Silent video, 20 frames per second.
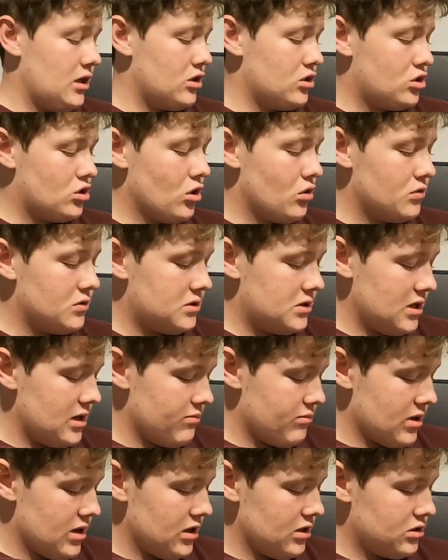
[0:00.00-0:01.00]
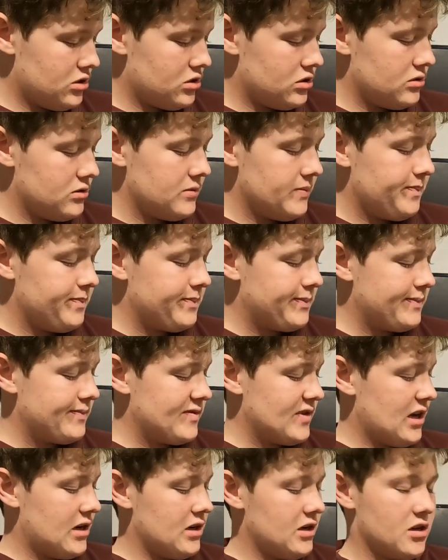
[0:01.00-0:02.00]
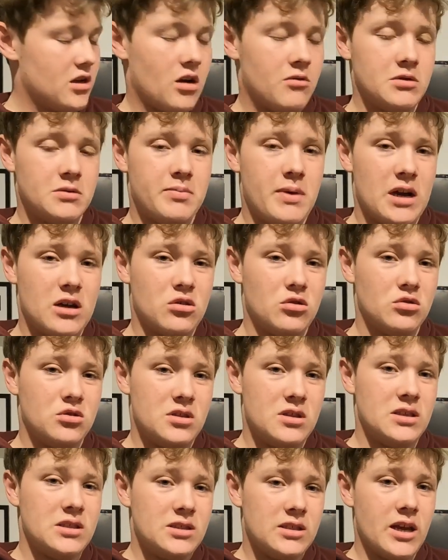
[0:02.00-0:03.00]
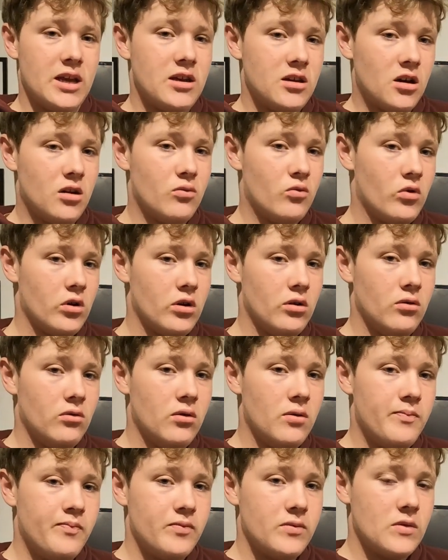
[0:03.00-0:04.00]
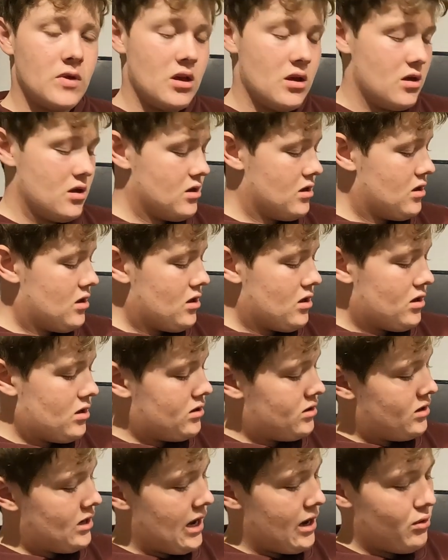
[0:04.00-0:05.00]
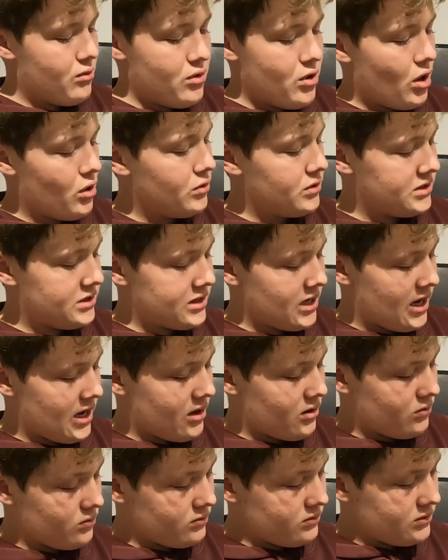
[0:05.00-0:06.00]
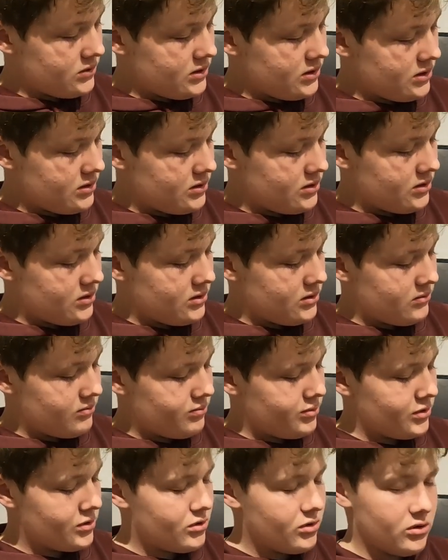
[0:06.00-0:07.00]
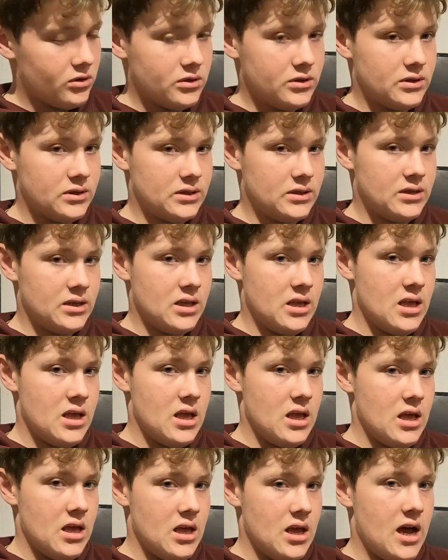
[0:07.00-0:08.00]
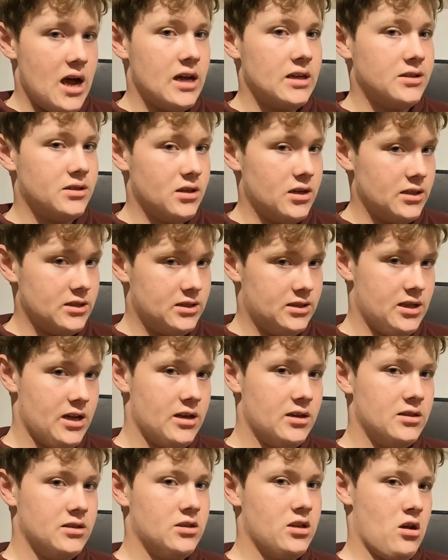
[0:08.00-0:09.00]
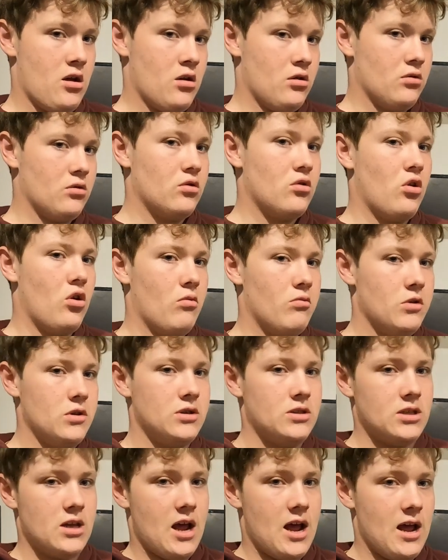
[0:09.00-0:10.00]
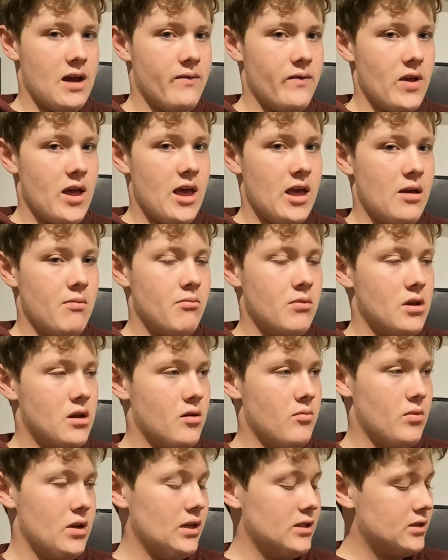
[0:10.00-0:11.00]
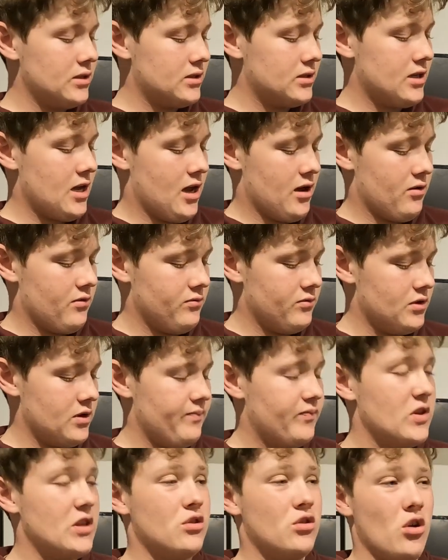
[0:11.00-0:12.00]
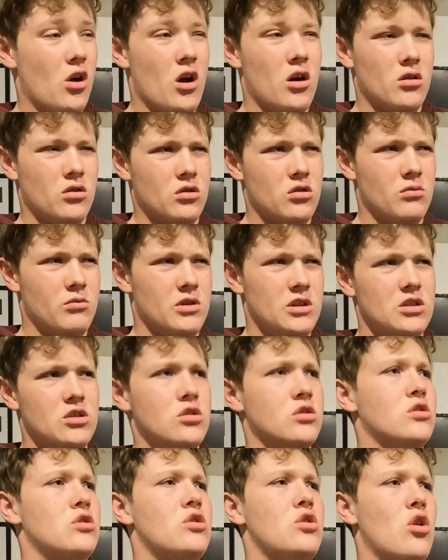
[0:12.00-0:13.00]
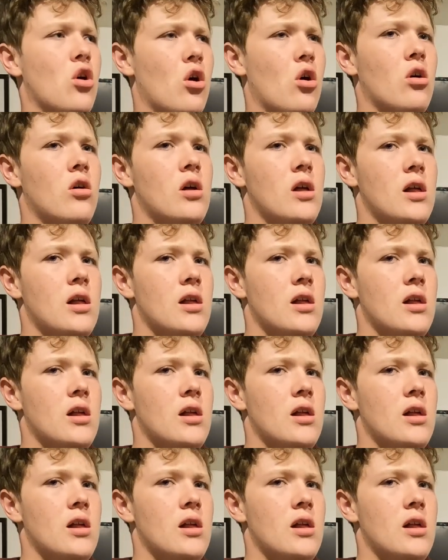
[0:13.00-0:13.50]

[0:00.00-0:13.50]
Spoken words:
it shows the image, and it comes back onto this take-up reel. Now, no sound, because, as I said, it's uncommon to have 8mm sound. It's not uncommon, it's just not